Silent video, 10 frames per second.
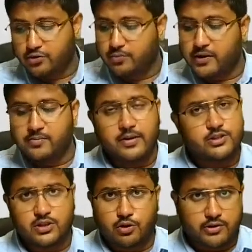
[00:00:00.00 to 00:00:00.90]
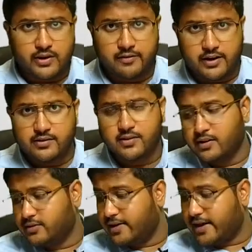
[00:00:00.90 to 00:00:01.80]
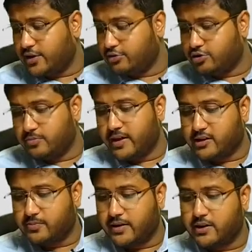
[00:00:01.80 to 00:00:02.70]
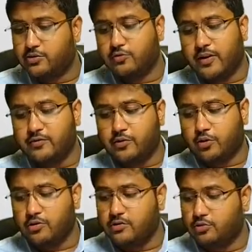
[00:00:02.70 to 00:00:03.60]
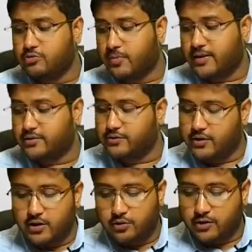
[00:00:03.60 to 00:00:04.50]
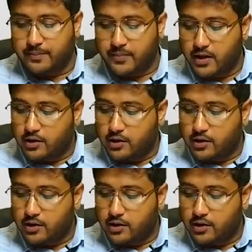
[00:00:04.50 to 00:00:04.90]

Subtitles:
So please mention the audit evidence that you should be expecting to find for all those matters. Okay.